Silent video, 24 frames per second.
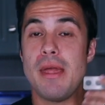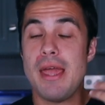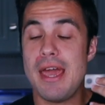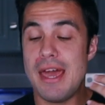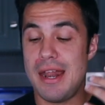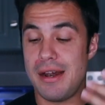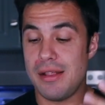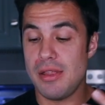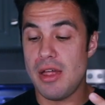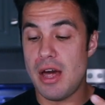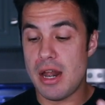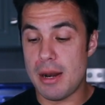
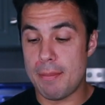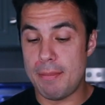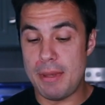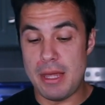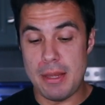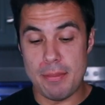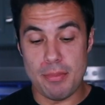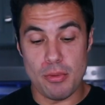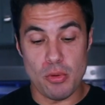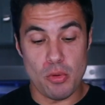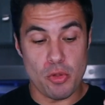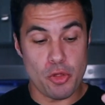and a lot of
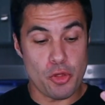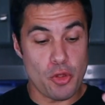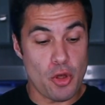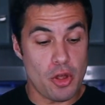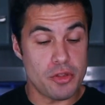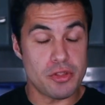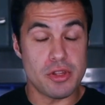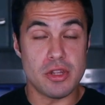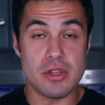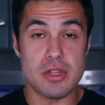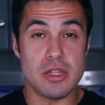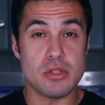people
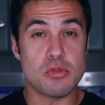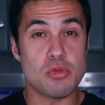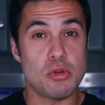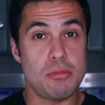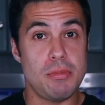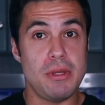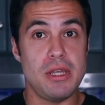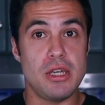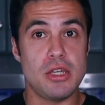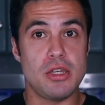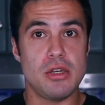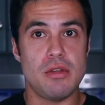thought that this would
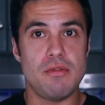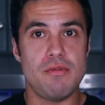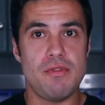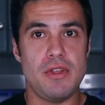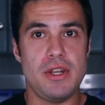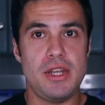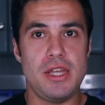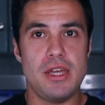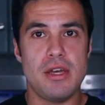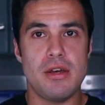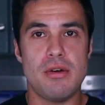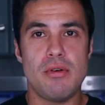be a good
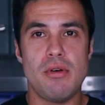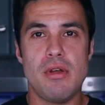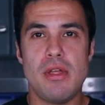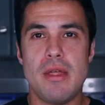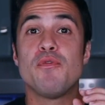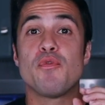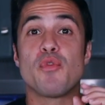video.